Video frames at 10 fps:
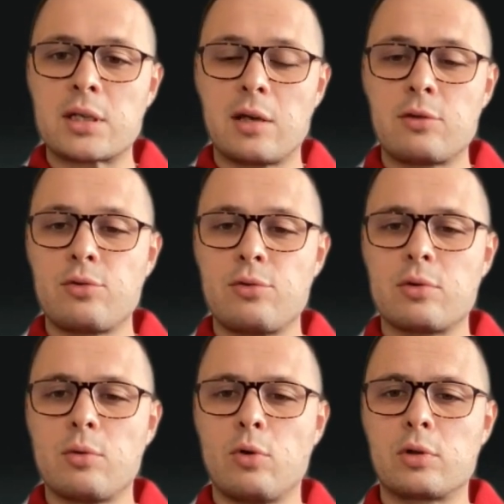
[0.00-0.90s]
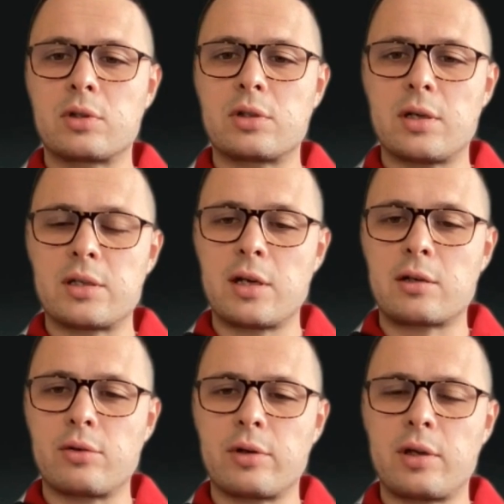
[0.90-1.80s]
can choose what
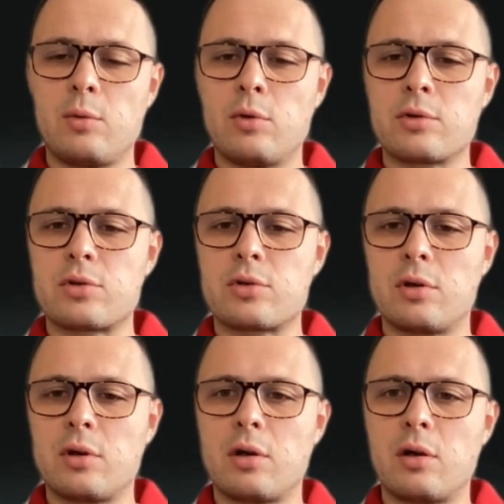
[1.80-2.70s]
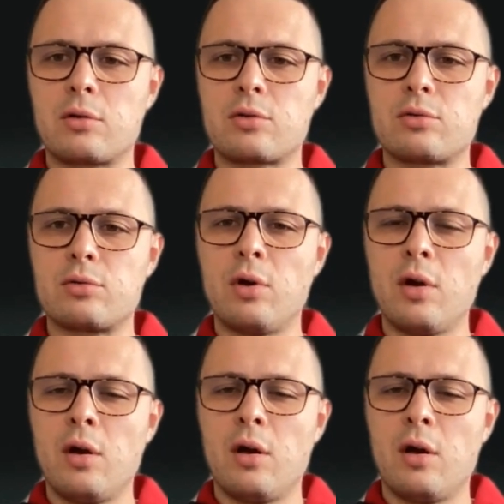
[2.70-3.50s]
sector he wants to